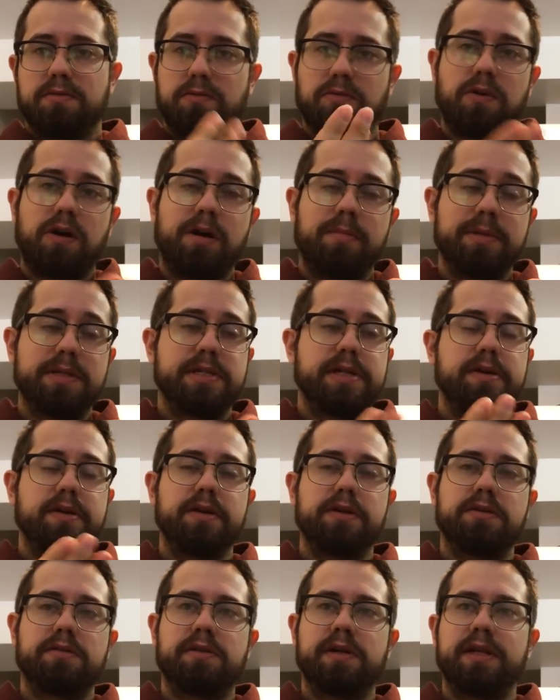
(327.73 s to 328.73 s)
raw
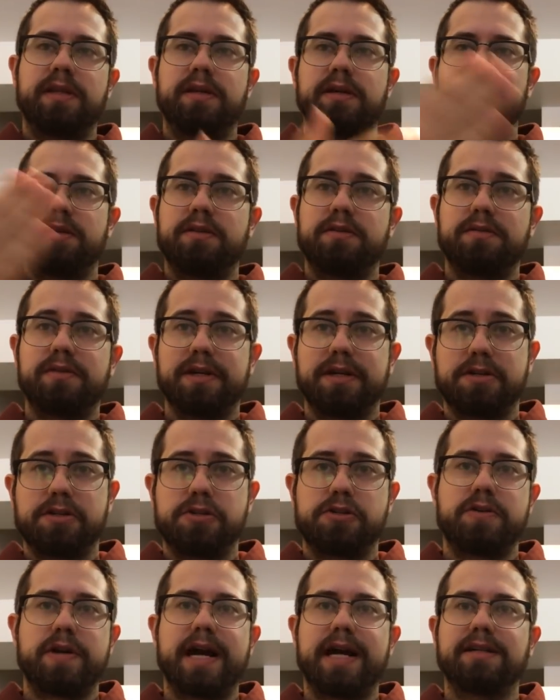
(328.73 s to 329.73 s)
material and then they'll
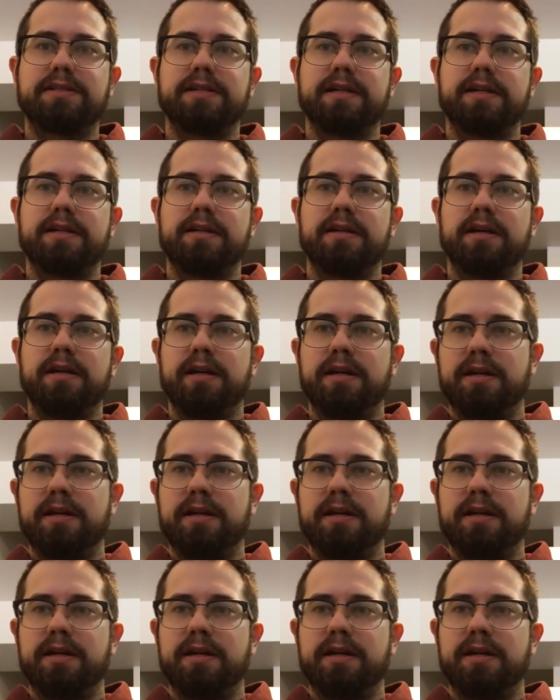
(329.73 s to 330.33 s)
extract it,